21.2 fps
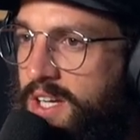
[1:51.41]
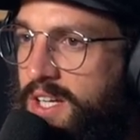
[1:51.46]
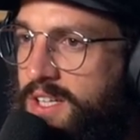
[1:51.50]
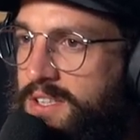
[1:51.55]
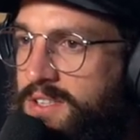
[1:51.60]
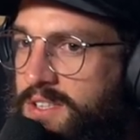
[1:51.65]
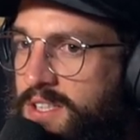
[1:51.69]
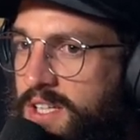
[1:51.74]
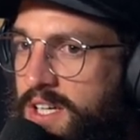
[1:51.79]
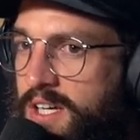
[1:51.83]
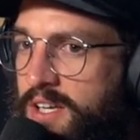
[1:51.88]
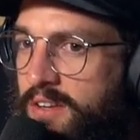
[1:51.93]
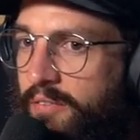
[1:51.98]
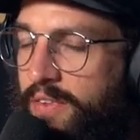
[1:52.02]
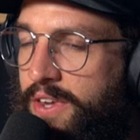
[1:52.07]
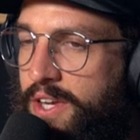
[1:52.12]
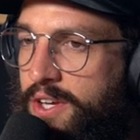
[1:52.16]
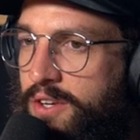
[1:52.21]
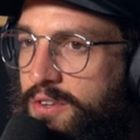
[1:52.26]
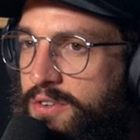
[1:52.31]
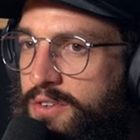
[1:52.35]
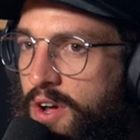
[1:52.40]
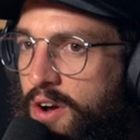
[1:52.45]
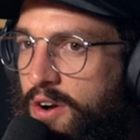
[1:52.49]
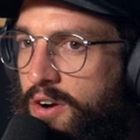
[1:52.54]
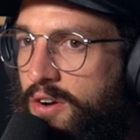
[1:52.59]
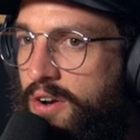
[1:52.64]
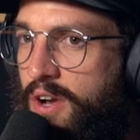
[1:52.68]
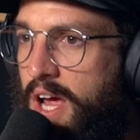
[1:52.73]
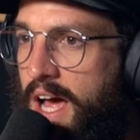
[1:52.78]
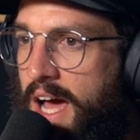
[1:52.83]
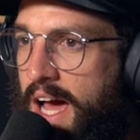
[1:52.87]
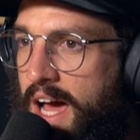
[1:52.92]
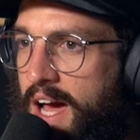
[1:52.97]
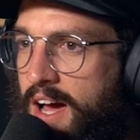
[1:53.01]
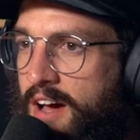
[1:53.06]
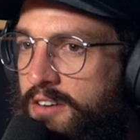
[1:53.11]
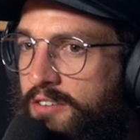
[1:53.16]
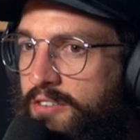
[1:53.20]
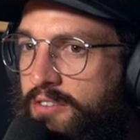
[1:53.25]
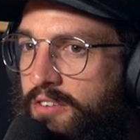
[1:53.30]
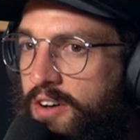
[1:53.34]
is that you don't
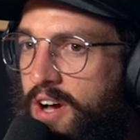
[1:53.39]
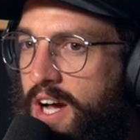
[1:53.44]
have,